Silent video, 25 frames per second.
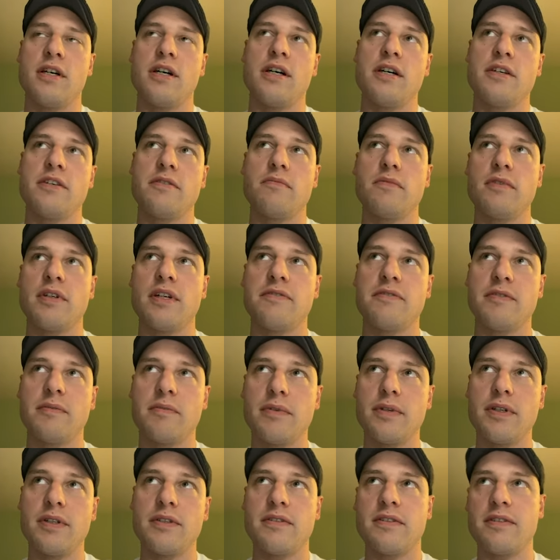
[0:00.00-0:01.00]
you will have to
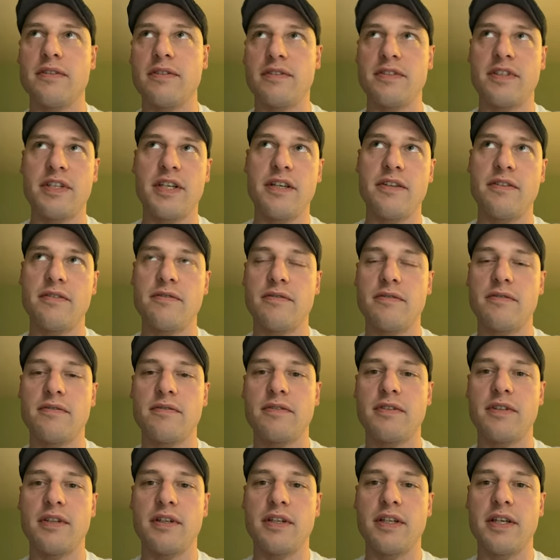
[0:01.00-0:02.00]
put Thursday through
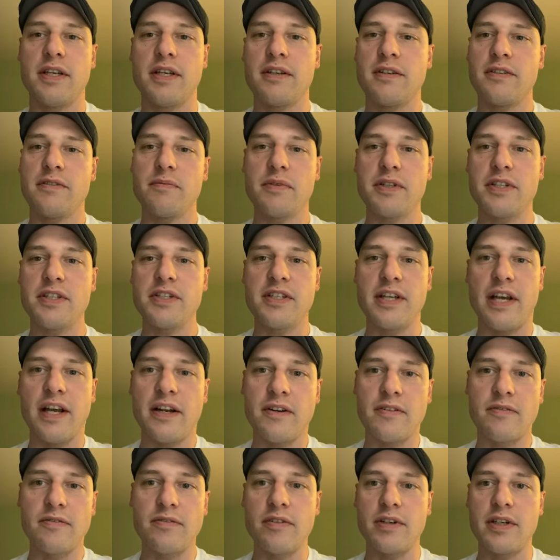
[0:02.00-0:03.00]
Sunday. It's pretty
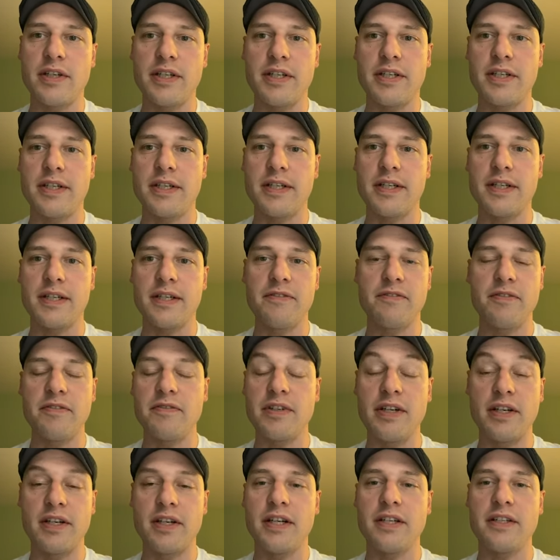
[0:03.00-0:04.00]
standard for any, if you've
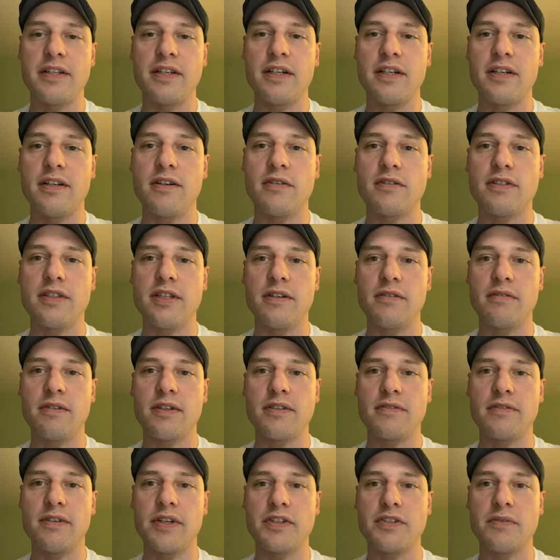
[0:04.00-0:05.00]
done any hotel
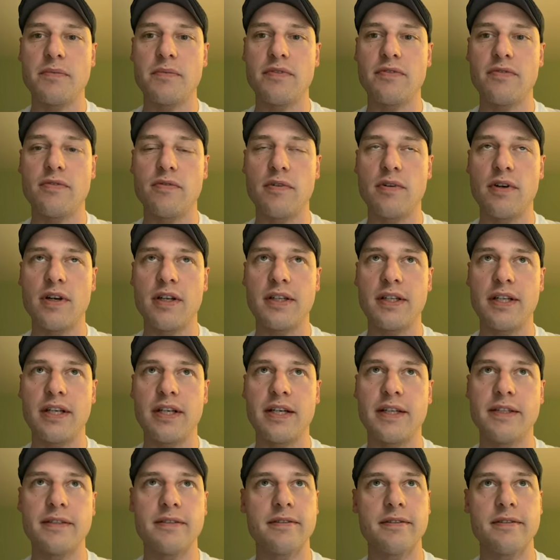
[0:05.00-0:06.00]
reservation before
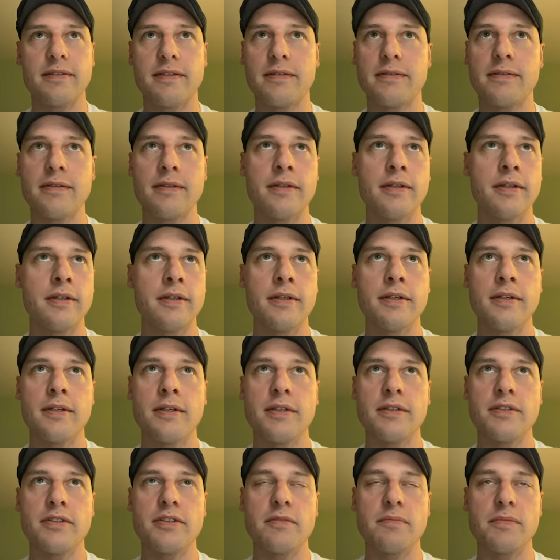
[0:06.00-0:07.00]
online, so
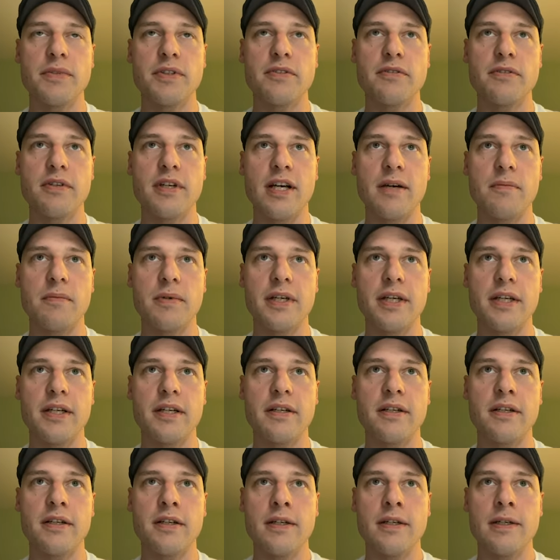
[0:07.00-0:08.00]
shouldn't be too
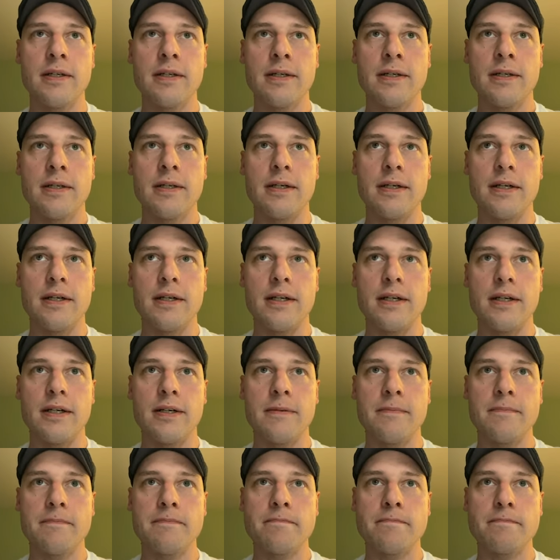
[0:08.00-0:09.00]
complicated.
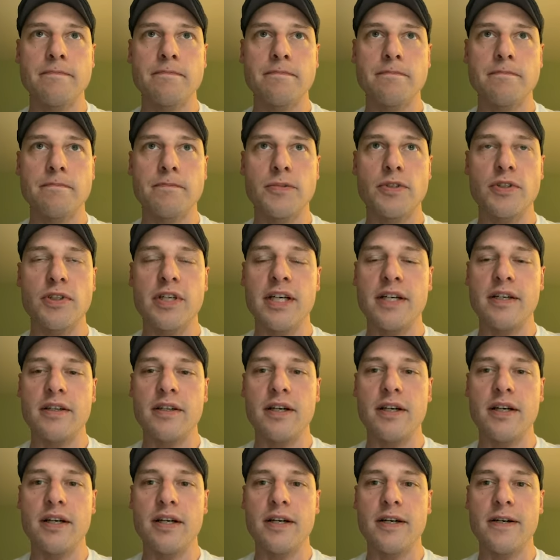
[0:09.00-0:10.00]
I got
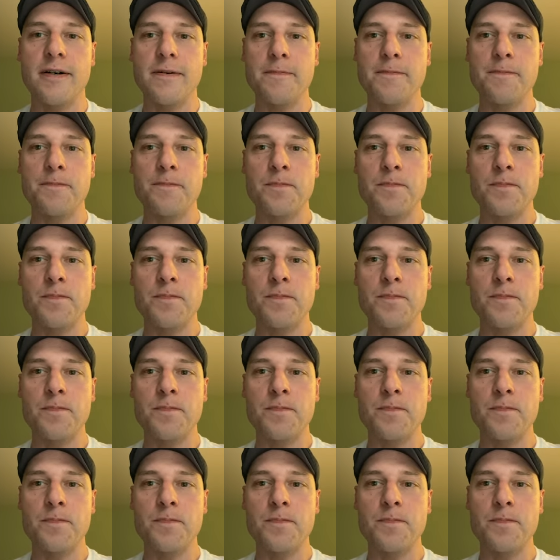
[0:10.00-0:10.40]
a